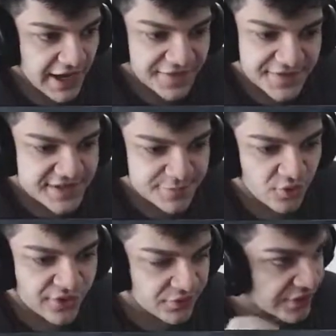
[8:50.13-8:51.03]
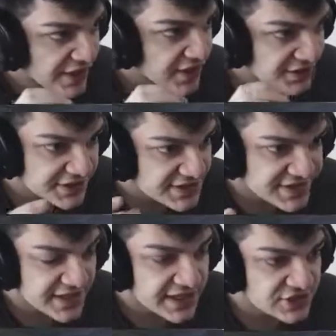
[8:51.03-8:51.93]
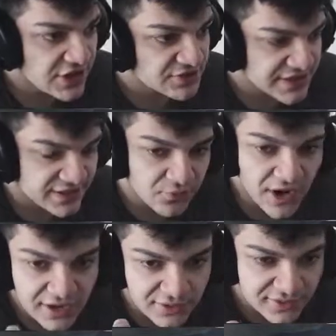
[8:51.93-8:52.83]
At this point, when I got to this stage, I was like, wow,